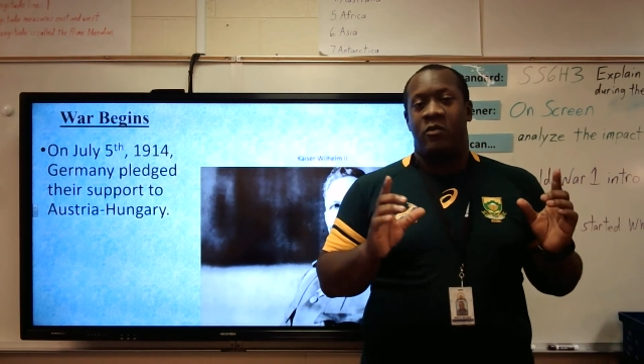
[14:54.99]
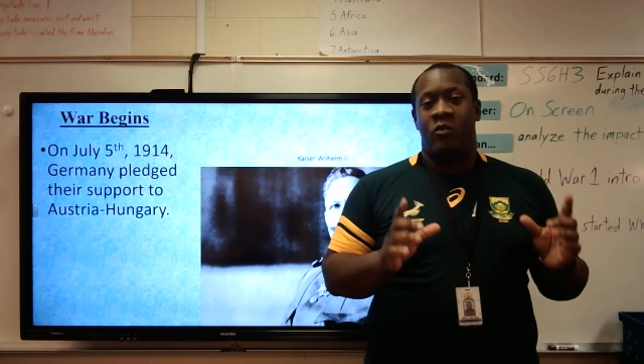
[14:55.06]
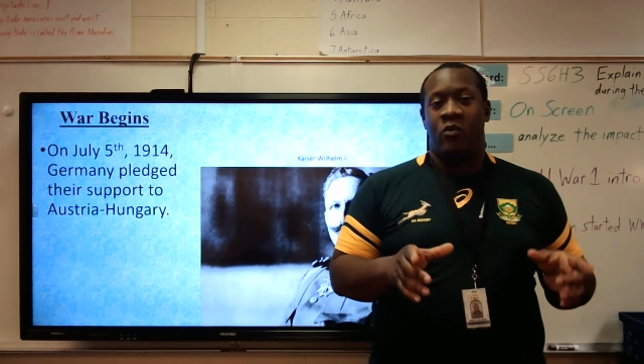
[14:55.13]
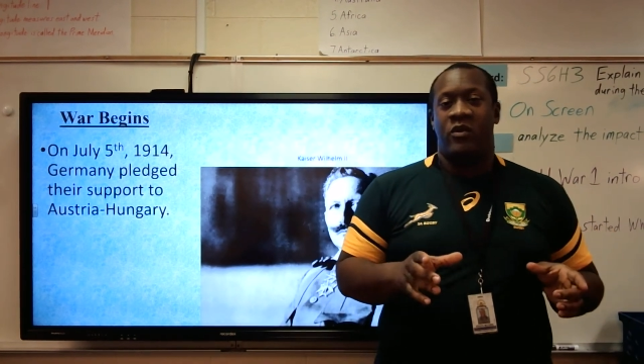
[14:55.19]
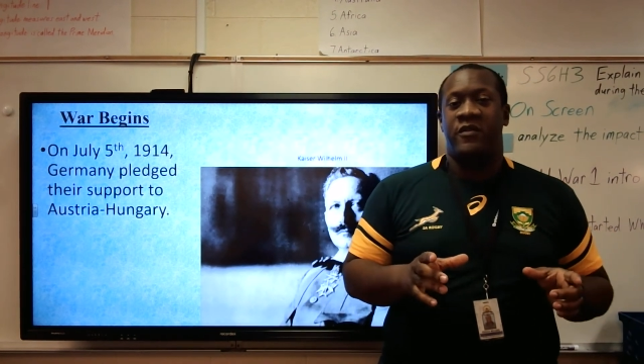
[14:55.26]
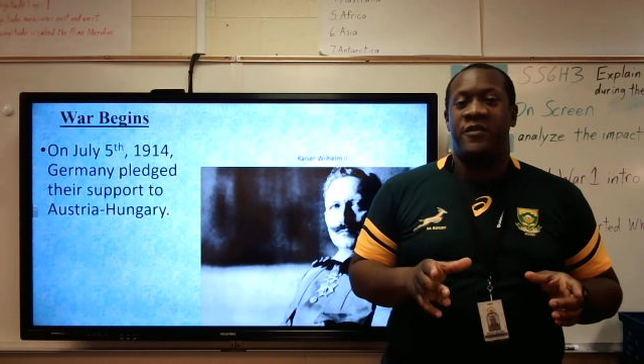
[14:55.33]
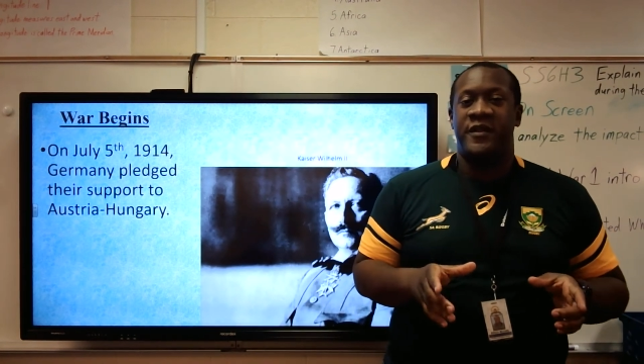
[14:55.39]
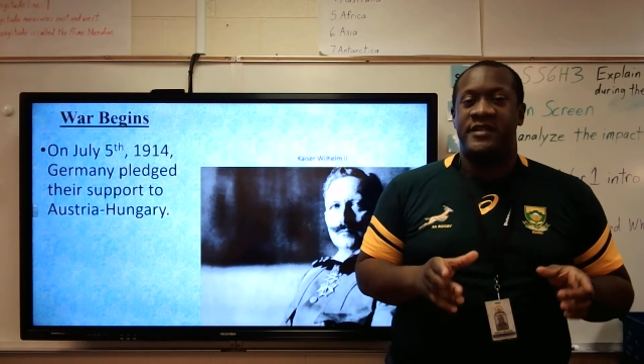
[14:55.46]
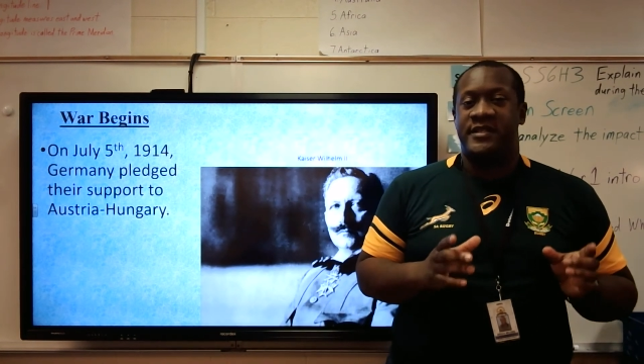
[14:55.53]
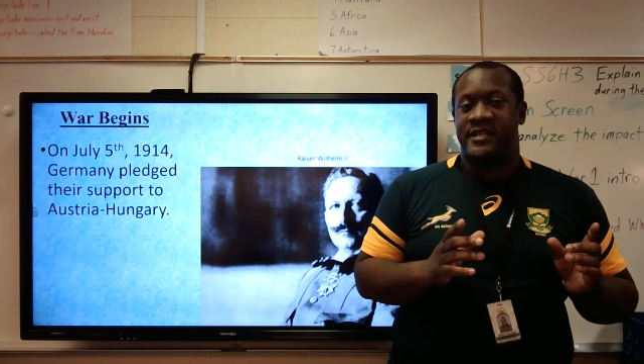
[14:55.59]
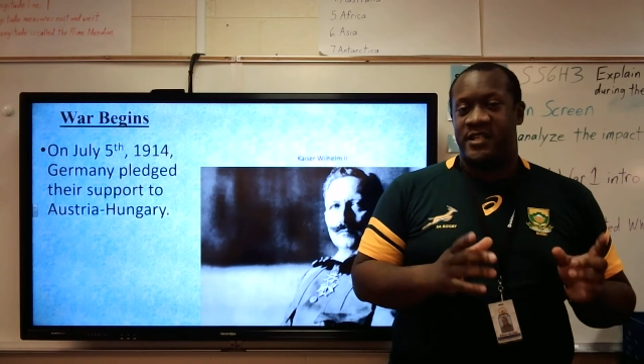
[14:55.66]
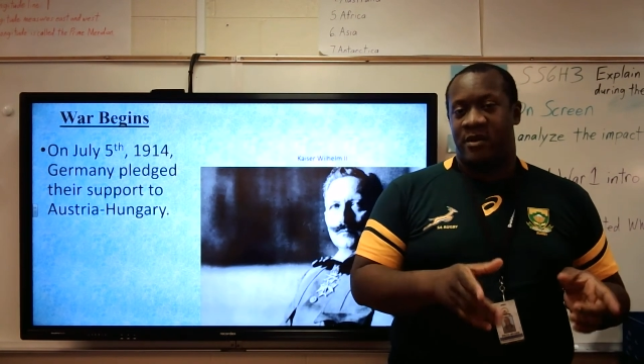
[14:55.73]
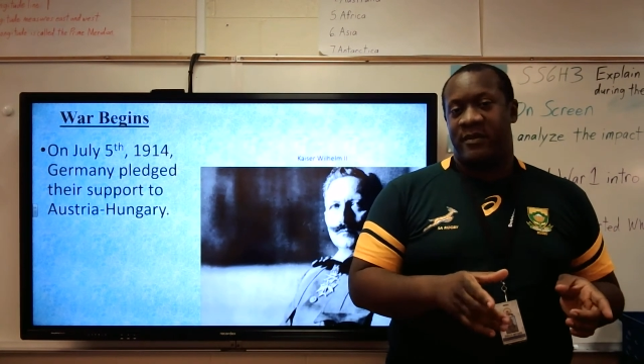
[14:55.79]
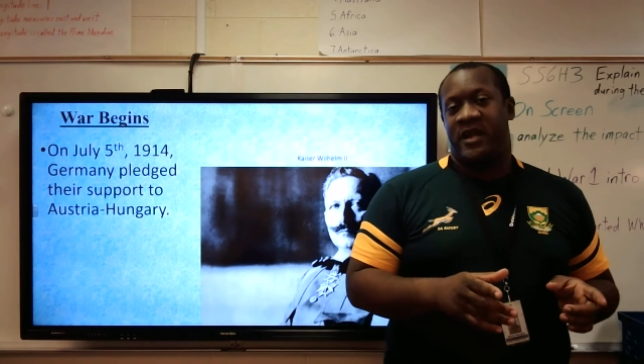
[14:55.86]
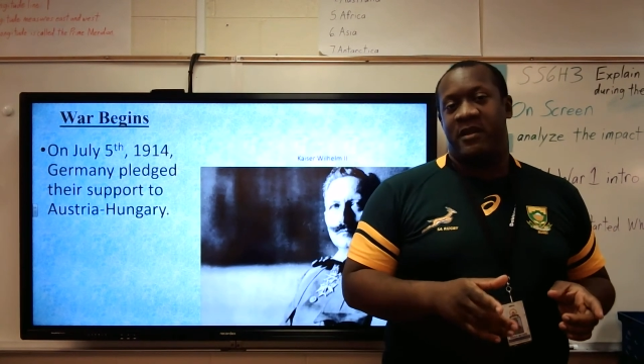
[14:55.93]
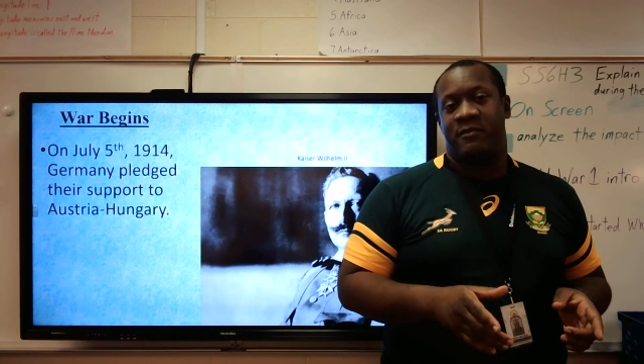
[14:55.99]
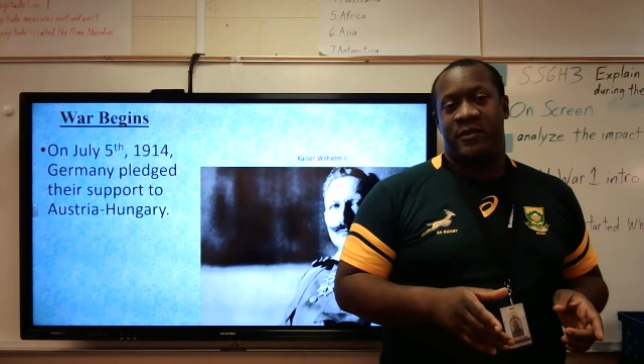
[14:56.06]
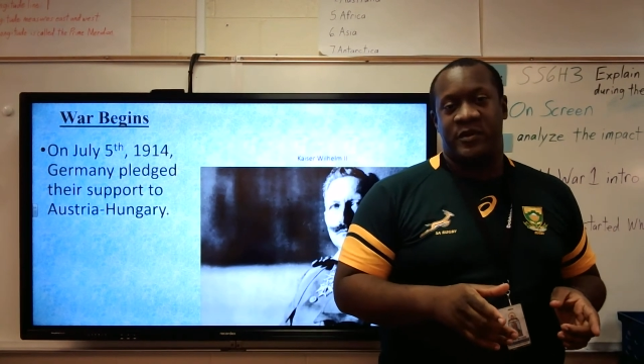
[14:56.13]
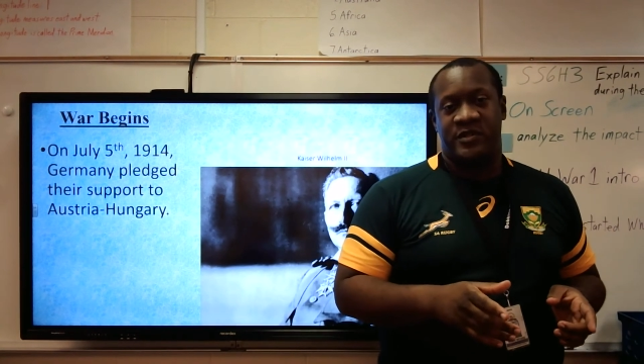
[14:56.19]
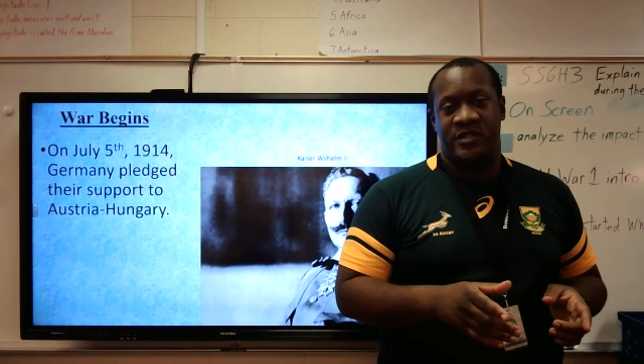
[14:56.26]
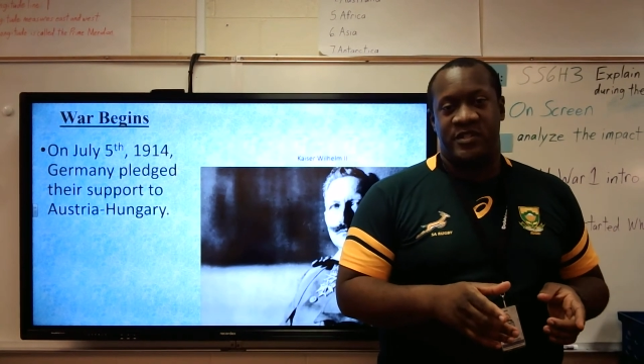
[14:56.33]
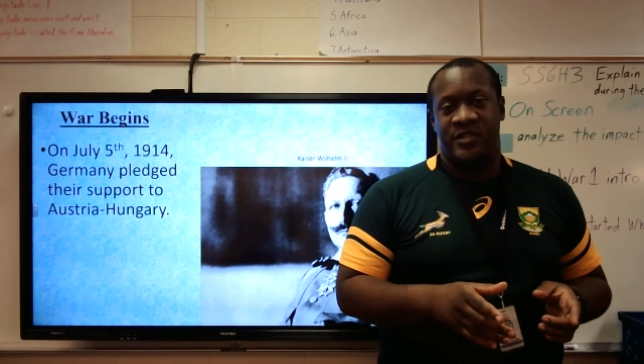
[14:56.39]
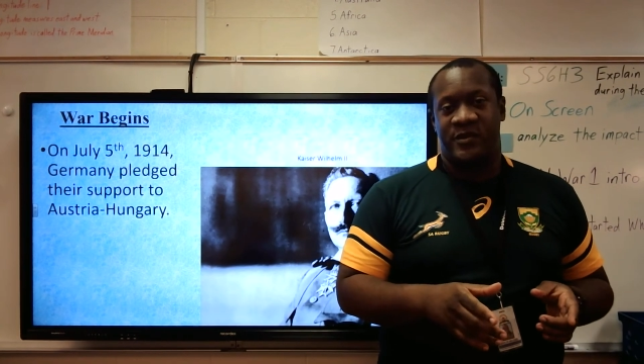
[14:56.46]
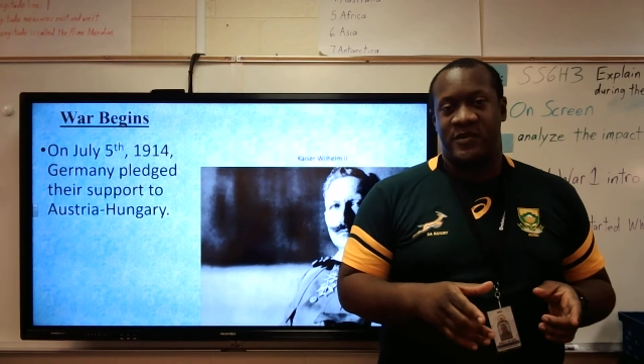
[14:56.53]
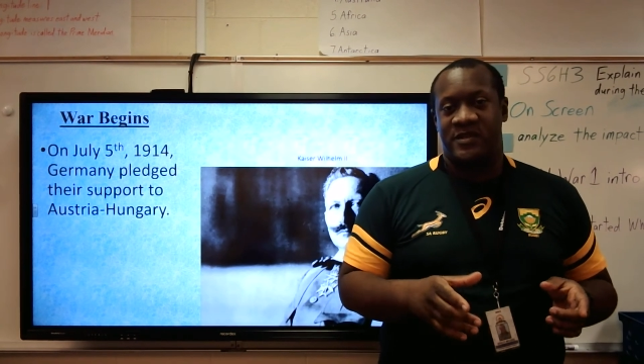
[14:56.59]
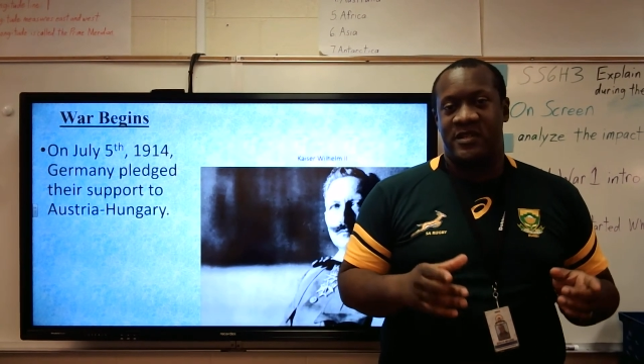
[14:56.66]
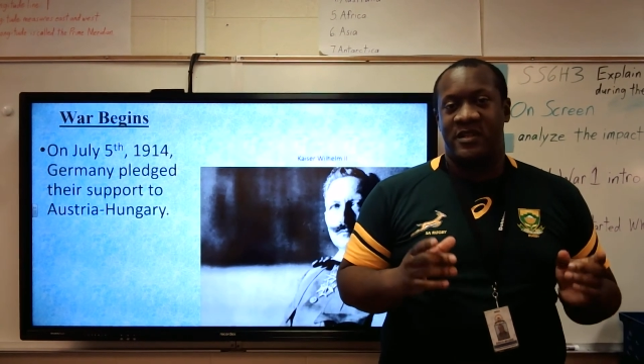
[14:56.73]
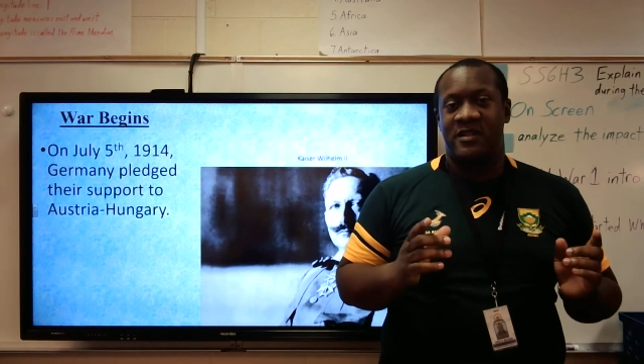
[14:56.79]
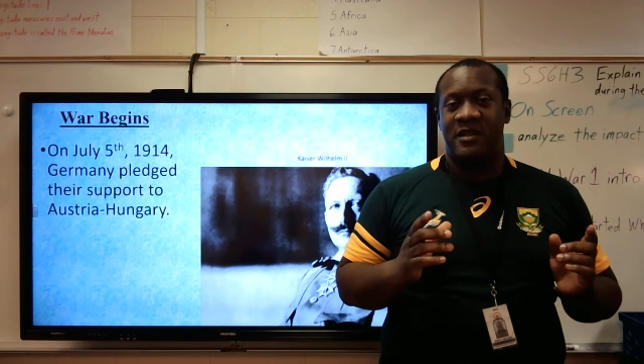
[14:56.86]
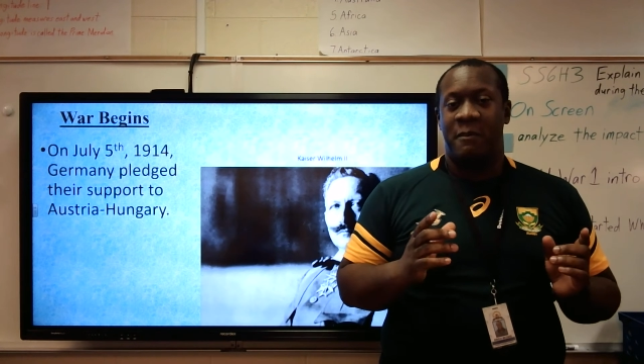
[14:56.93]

One of the things I tell my in-person students,